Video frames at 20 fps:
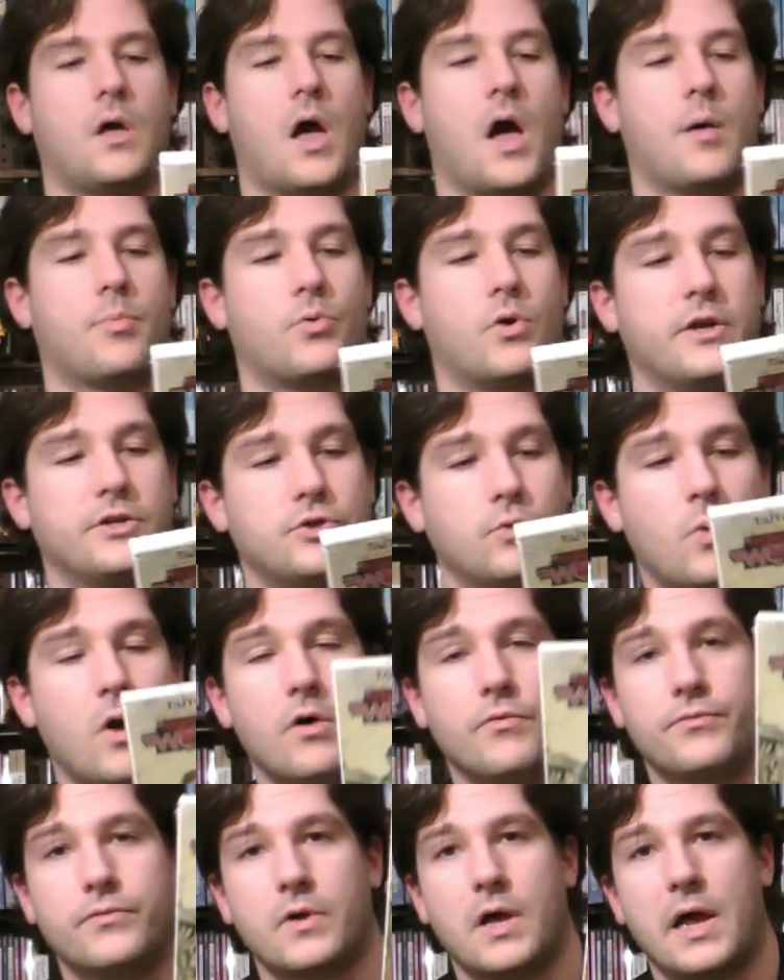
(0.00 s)
Operation
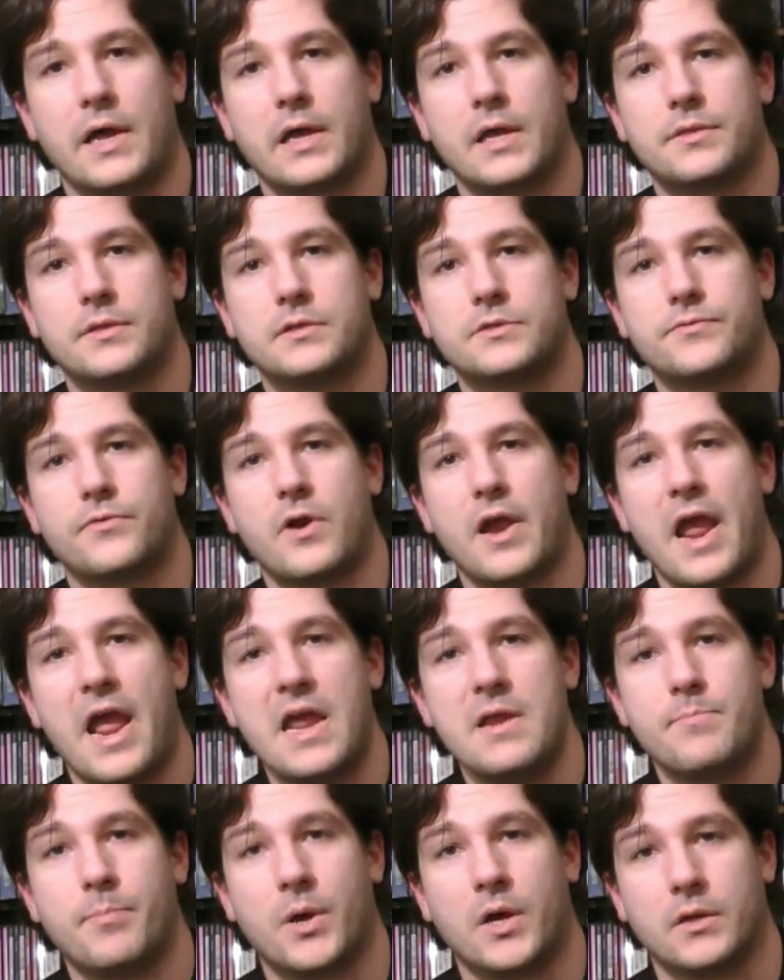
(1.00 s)
Wolf. I got this for
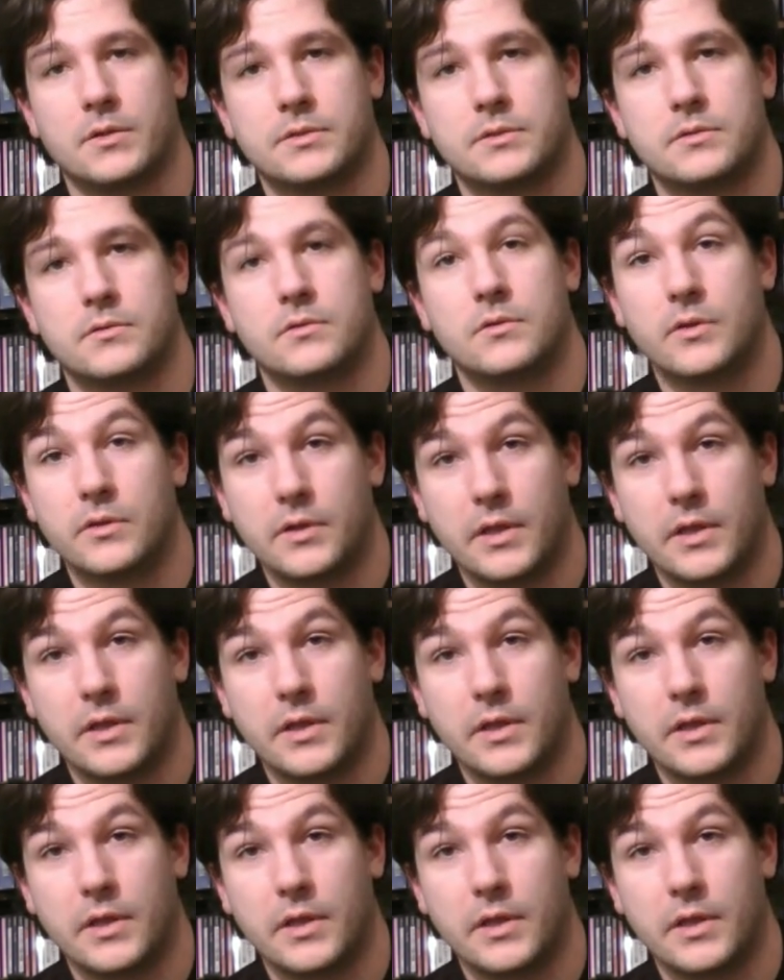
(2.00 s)
$8.